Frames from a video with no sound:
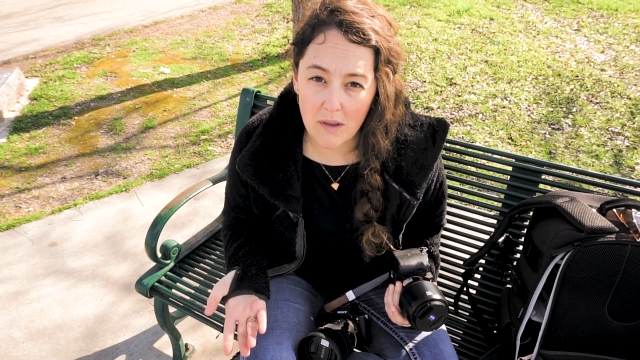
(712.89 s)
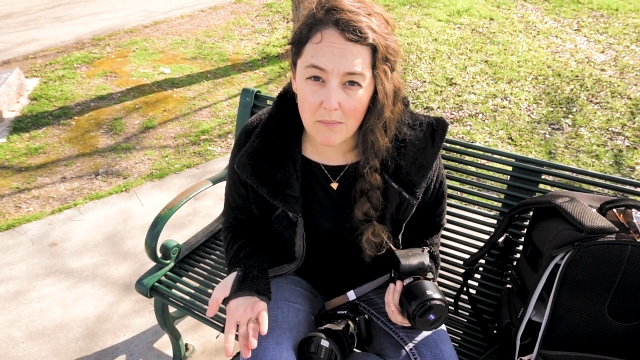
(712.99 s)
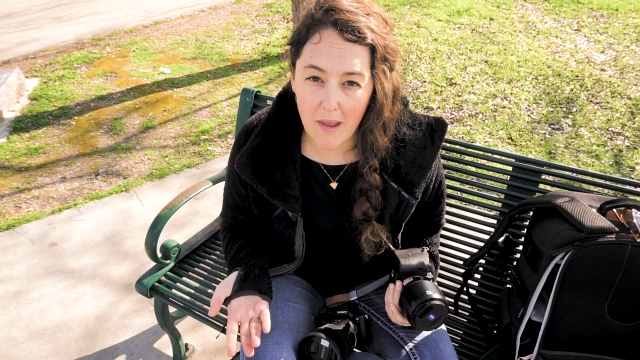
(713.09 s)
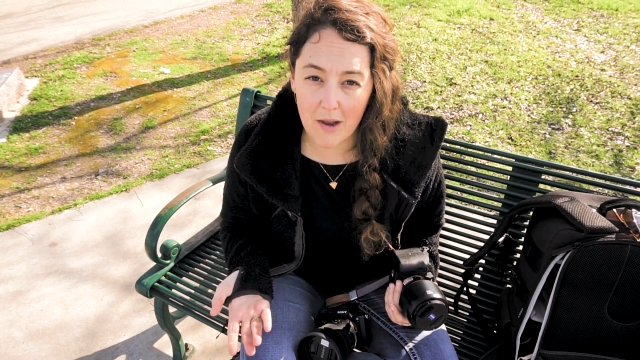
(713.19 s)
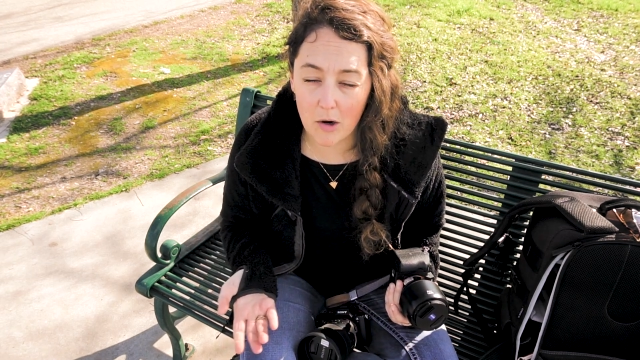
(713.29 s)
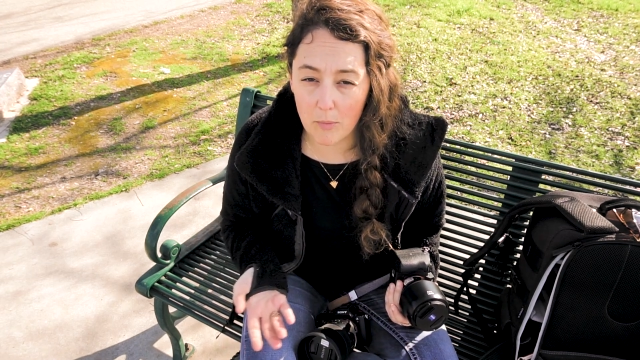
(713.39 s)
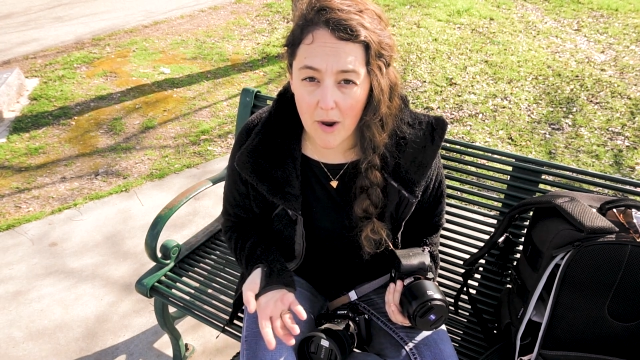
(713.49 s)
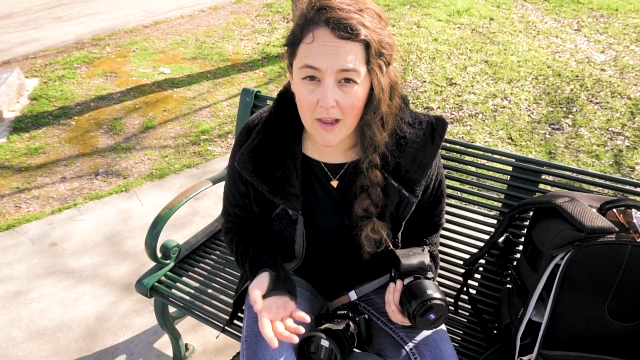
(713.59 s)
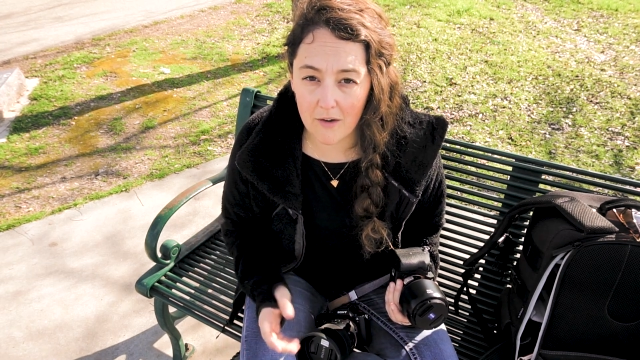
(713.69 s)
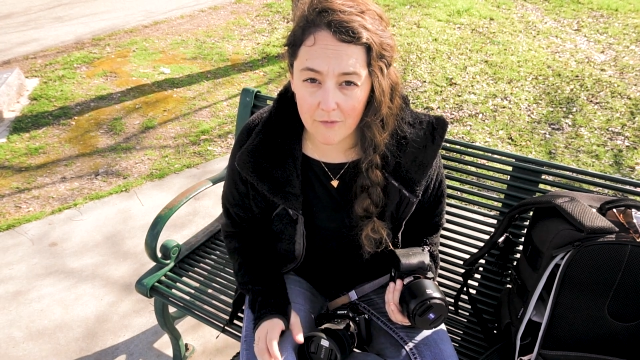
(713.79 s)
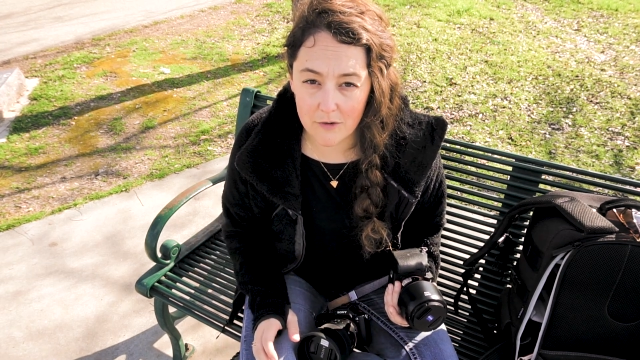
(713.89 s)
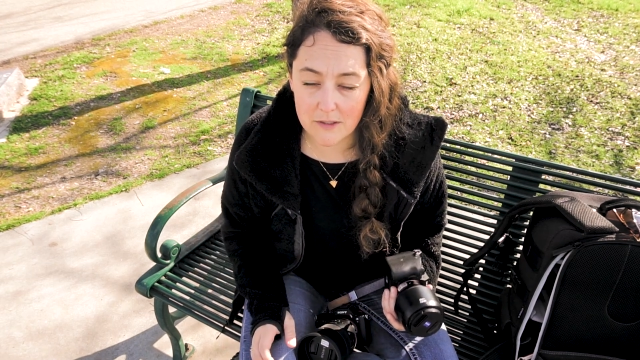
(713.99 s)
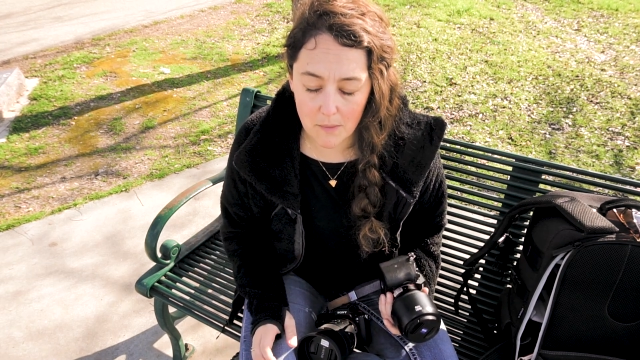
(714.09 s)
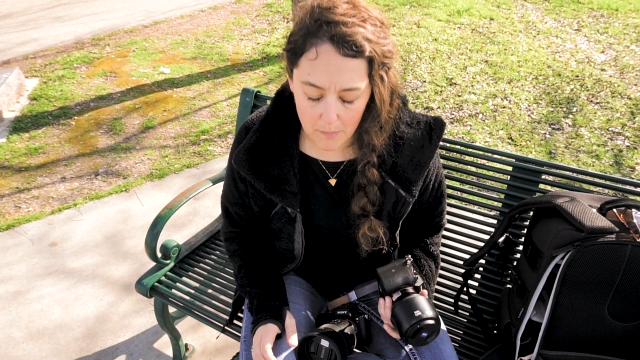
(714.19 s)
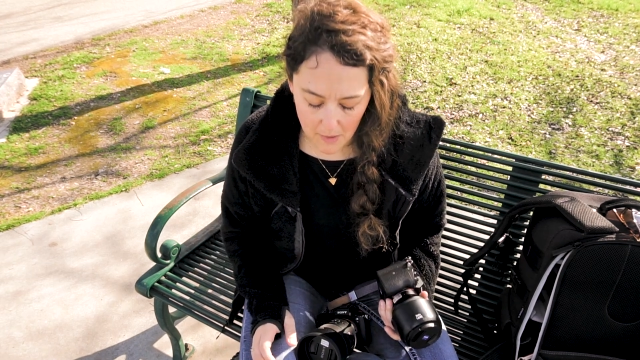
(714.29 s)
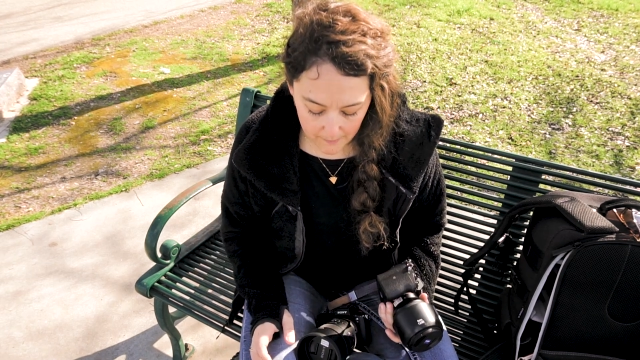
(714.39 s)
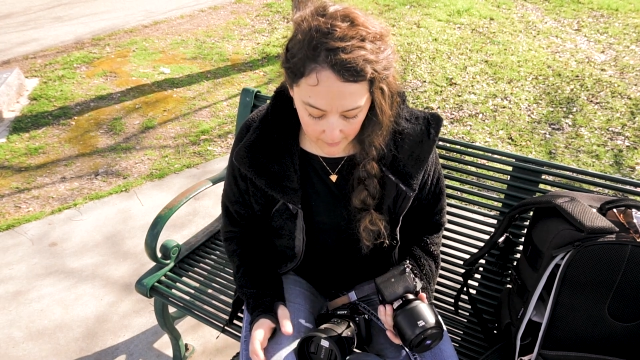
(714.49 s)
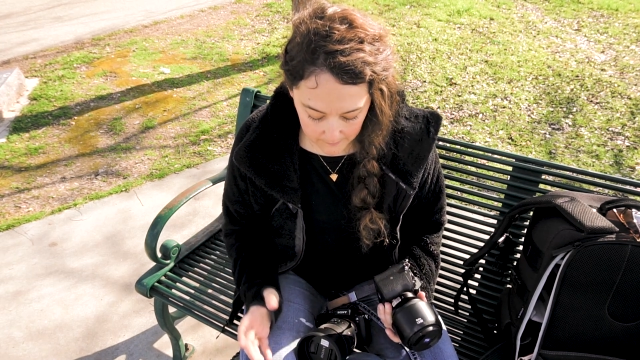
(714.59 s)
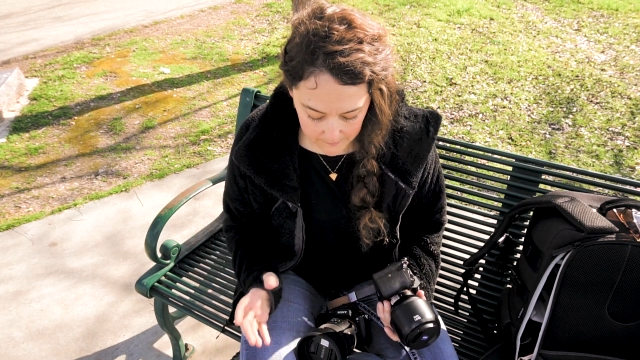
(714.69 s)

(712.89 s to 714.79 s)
can make or break it for some people.